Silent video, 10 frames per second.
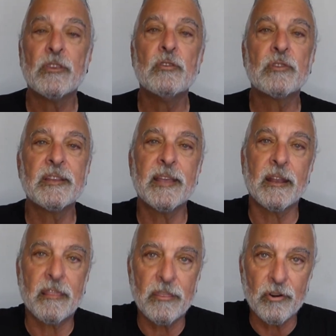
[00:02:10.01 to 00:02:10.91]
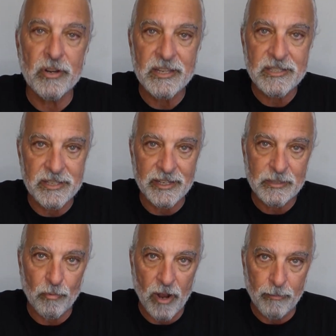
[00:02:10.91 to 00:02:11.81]
You can get
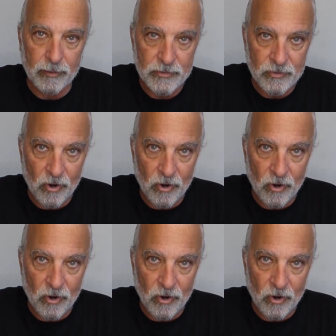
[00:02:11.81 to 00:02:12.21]
36 problems